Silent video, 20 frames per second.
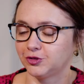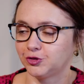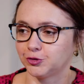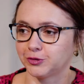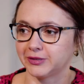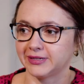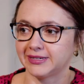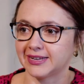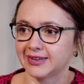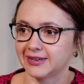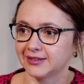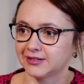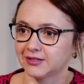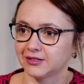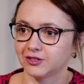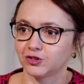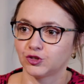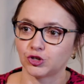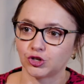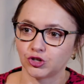to a
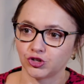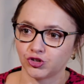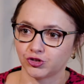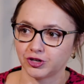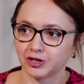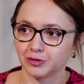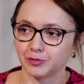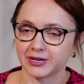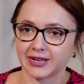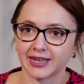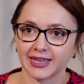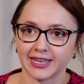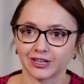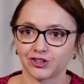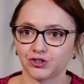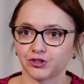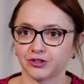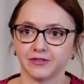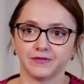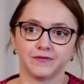dental surgery, but I
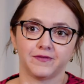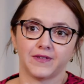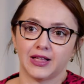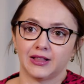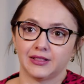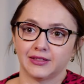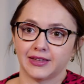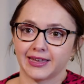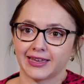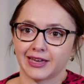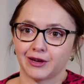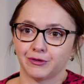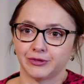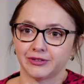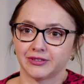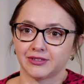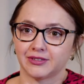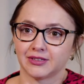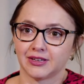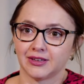actually felt like I
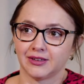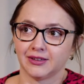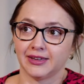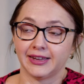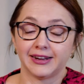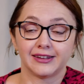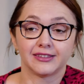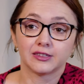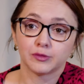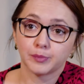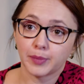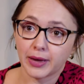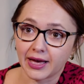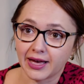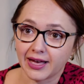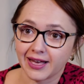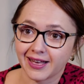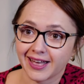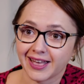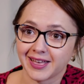was in a
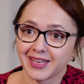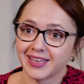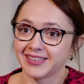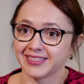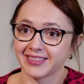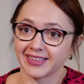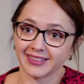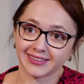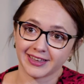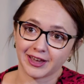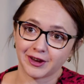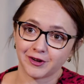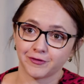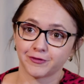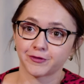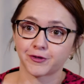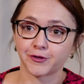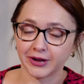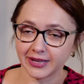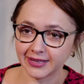spa. And that's kind
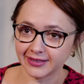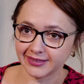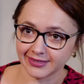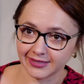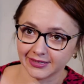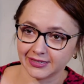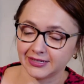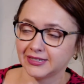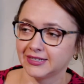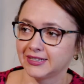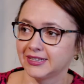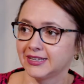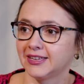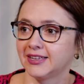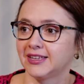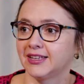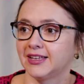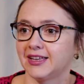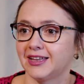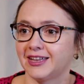of crazy.
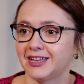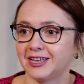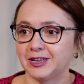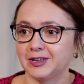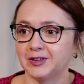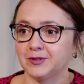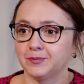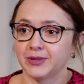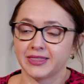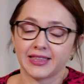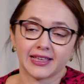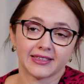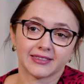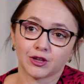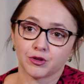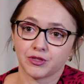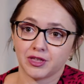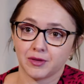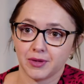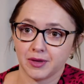But that's
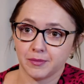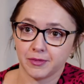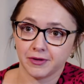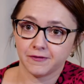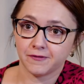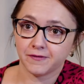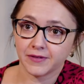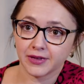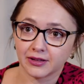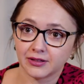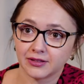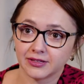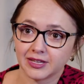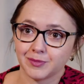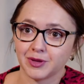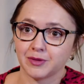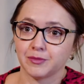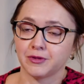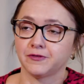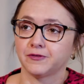how they made me feel. They
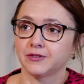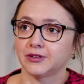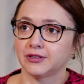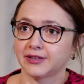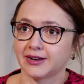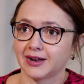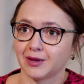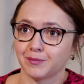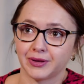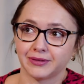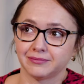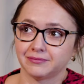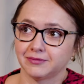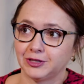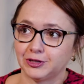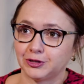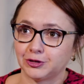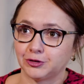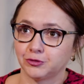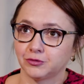made me feel that
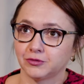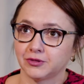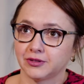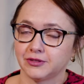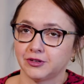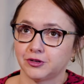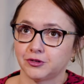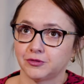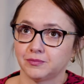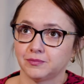they're